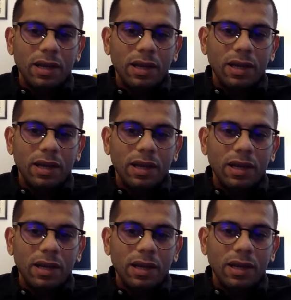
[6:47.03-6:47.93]
and that
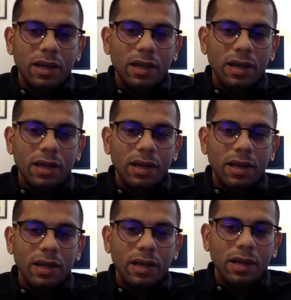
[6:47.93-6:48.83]
has to prioritize
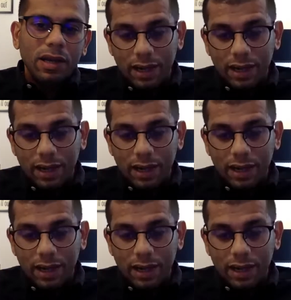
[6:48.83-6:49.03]
things.